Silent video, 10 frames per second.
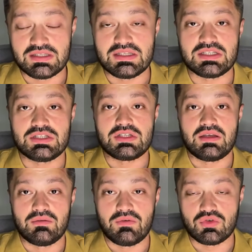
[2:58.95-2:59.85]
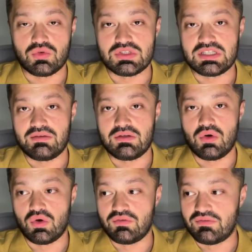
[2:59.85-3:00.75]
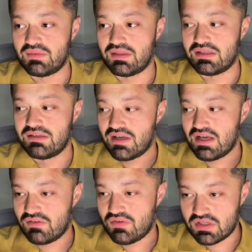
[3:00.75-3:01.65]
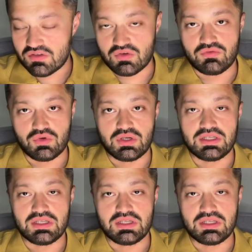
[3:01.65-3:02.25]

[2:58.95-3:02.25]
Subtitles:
That is June 7th off, an entire train convoy